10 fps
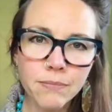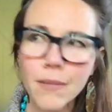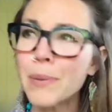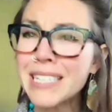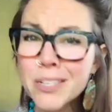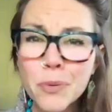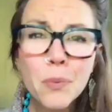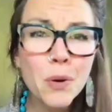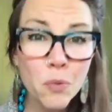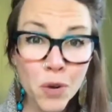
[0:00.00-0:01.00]
Because that's what
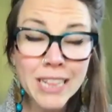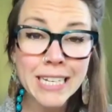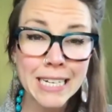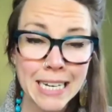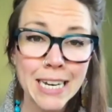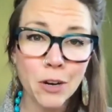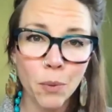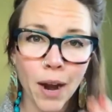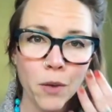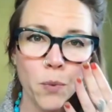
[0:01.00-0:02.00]
we really need,
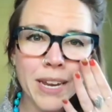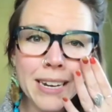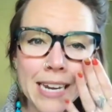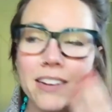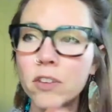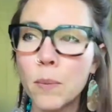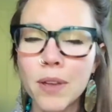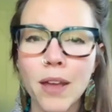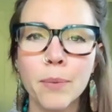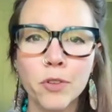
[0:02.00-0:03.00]
right? We need to be
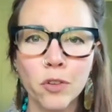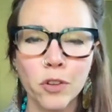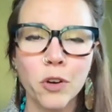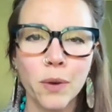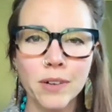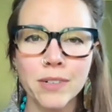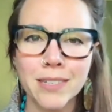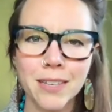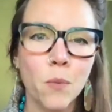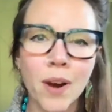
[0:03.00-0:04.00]
able to look around and
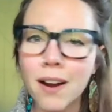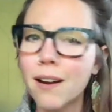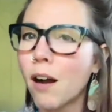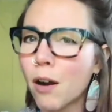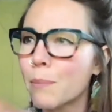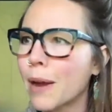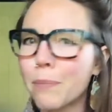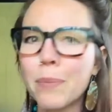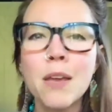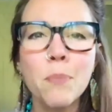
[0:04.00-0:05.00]
say, where are my
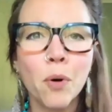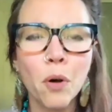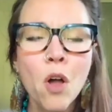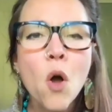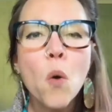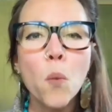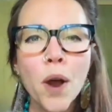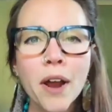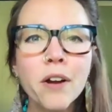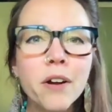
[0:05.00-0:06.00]
people?
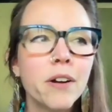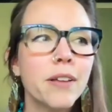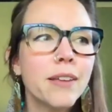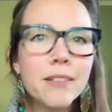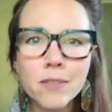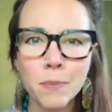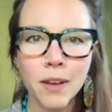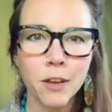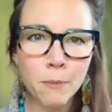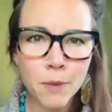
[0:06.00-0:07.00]
Where is my
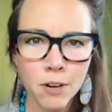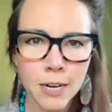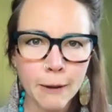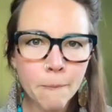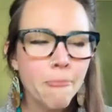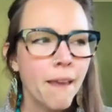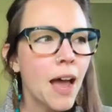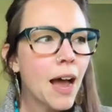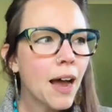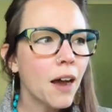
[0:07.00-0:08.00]
community?
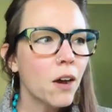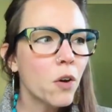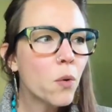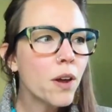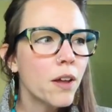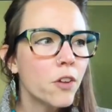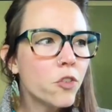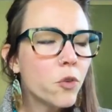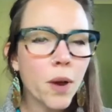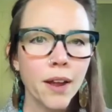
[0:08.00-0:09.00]
How
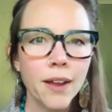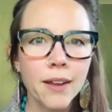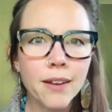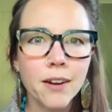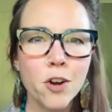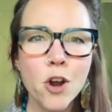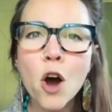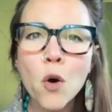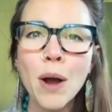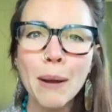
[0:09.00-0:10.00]
do I
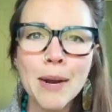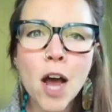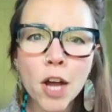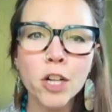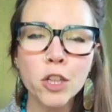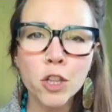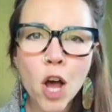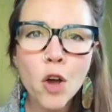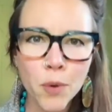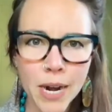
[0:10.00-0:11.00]
know I'm not
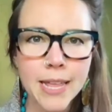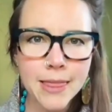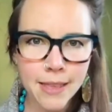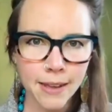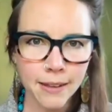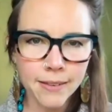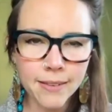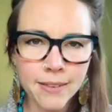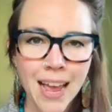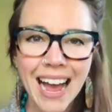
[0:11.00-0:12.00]
alone in
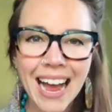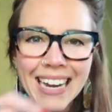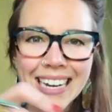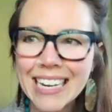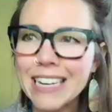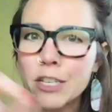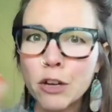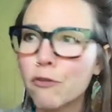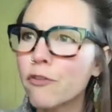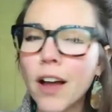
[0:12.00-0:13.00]
this? I need to
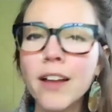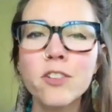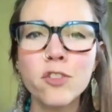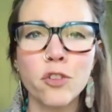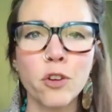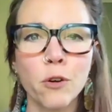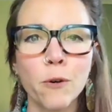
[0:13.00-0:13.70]
find you.